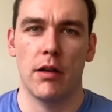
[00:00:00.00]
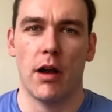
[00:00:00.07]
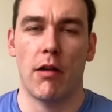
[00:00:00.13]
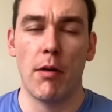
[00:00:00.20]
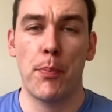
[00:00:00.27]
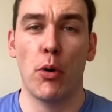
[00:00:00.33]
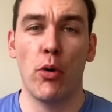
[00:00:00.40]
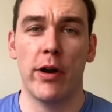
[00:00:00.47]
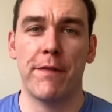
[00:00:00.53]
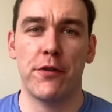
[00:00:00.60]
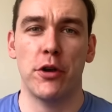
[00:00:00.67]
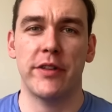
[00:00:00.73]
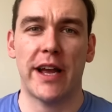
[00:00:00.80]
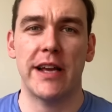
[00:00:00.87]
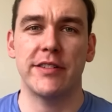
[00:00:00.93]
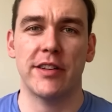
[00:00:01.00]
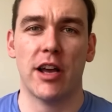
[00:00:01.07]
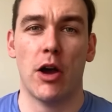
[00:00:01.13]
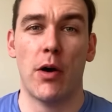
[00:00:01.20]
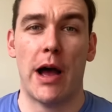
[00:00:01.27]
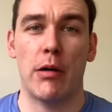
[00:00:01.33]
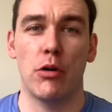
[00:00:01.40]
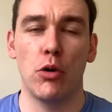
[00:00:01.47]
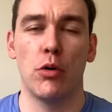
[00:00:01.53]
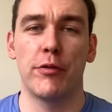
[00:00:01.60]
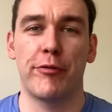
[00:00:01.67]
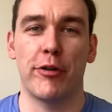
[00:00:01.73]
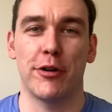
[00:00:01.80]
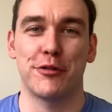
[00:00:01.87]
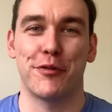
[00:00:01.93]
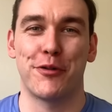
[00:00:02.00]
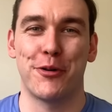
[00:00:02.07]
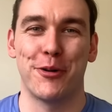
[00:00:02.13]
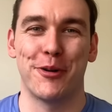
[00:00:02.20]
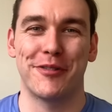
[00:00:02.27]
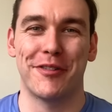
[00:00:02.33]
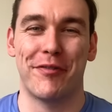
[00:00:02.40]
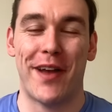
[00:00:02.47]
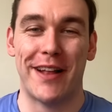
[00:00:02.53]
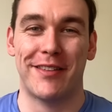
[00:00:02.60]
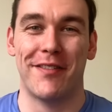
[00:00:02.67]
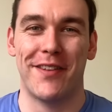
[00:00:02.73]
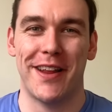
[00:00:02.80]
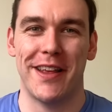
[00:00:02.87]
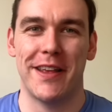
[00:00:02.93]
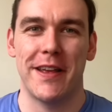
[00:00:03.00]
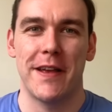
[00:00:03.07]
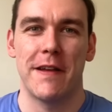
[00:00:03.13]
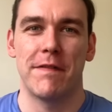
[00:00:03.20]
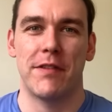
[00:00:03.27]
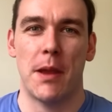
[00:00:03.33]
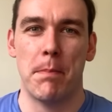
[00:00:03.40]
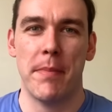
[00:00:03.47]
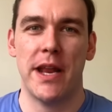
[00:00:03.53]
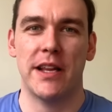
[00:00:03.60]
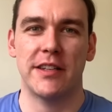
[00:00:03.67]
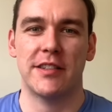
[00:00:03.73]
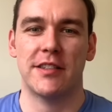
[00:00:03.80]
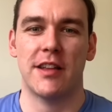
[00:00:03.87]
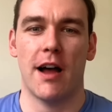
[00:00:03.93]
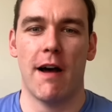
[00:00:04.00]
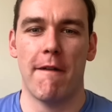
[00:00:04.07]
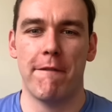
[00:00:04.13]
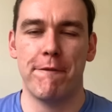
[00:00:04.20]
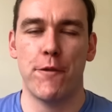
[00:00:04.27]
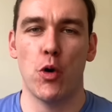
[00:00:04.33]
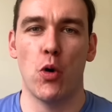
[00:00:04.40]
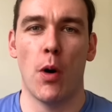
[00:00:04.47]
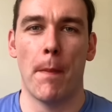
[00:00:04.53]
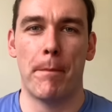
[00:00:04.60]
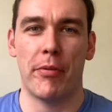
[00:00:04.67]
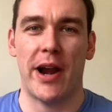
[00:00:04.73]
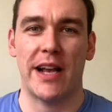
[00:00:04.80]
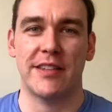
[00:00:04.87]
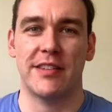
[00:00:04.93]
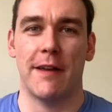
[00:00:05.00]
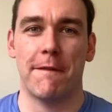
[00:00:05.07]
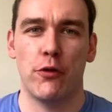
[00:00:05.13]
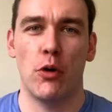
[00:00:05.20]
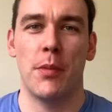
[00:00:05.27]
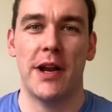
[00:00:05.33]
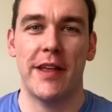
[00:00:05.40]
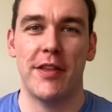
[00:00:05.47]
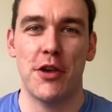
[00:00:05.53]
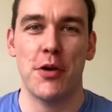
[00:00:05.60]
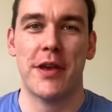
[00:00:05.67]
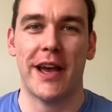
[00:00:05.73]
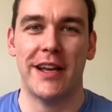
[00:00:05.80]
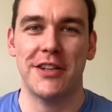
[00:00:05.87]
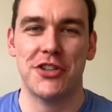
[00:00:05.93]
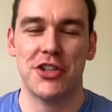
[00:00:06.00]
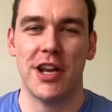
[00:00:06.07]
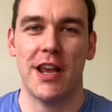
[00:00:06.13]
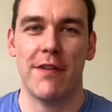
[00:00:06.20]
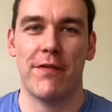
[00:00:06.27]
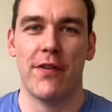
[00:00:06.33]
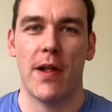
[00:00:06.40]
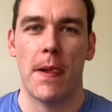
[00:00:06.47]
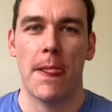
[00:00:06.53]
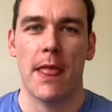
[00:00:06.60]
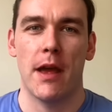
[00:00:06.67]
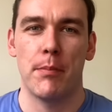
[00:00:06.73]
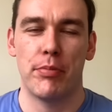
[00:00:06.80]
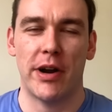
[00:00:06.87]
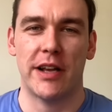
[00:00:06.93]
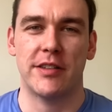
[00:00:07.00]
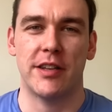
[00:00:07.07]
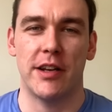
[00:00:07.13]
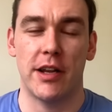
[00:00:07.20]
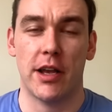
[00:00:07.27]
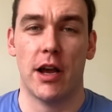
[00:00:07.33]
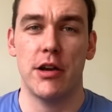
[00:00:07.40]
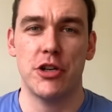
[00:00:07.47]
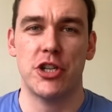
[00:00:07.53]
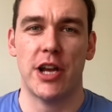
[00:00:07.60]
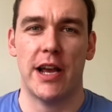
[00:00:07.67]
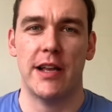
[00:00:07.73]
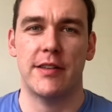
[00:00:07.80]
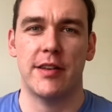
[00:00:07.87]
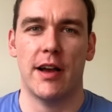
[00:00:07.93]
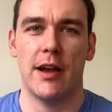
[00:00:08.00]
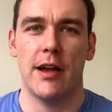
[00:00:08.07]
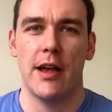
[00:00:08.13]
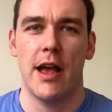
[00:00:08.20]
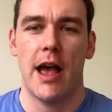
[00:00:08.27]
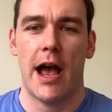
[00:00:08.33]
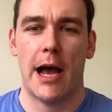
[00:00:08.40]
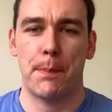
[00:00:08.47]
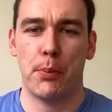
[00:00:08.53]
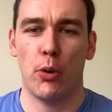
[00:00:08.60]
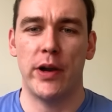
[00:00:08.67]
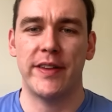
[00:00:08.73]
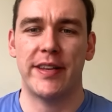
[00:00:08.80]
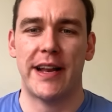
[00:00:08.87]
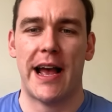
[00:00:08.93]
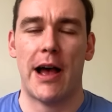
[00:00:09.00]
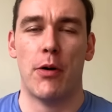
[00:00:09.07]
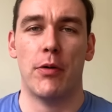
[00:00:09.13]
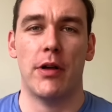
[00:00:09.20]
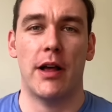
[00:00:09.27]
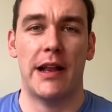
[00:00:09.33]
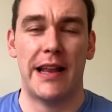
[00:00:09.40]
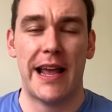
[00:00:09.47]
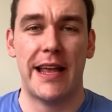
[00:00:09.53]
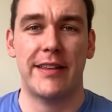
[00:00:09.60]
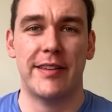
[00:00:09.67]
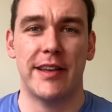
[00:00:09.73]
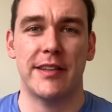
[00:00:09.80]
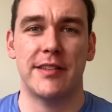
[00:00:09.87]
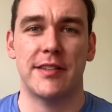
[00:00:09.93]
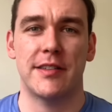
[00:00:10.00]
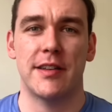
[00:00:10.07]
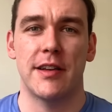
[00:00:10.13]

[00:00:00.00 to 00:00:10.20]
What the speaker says: I reported a few days ago how Lord Frost, of course, effectively the Minister for Brexit, formerly the UK's chief Brexit negotiator, had pointed out latest